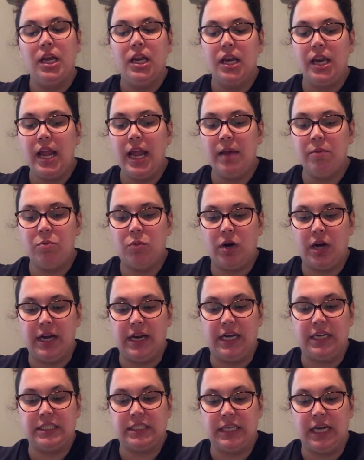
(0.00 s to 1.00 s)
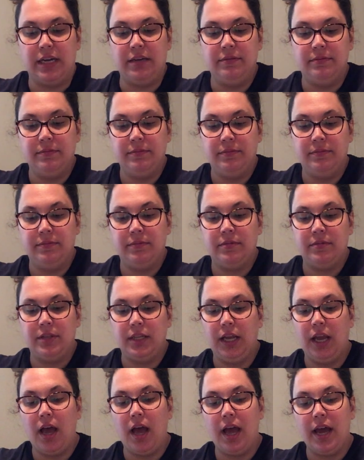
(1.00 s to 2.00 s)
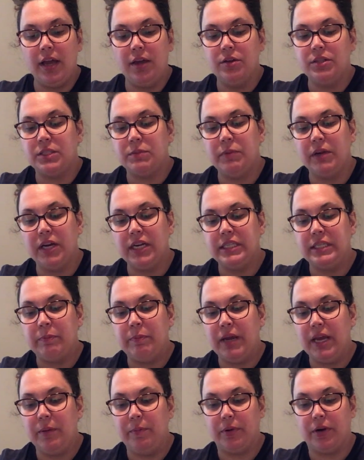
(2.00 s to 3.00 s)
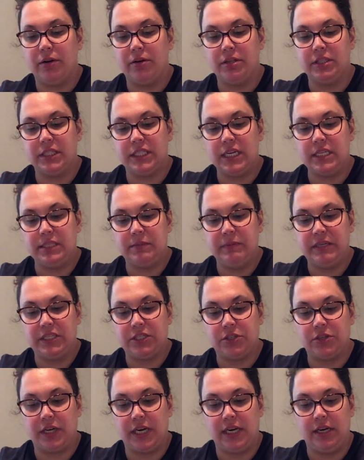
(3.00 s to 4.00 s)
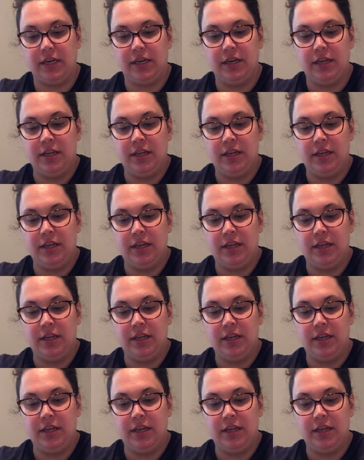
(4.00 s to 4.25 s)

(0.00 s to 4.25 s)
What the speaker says: Name one, I said. The guy who's married to Big Bird on Sesame Street.